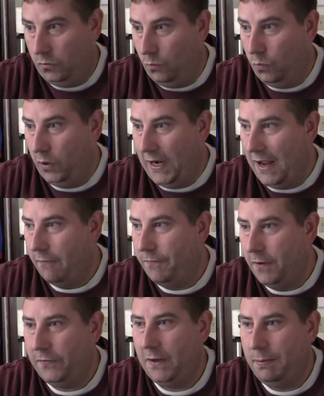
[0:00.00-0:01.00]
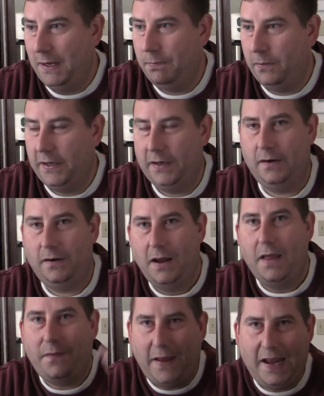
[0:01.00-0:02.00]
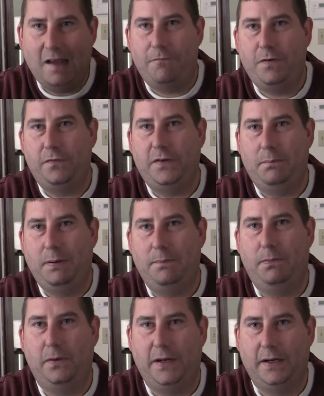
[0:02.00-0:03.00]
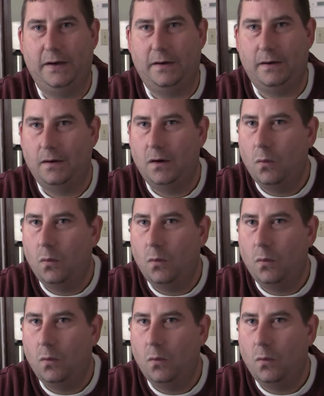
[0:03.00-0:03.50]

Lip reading: we have 50 people here, they have 50 people here.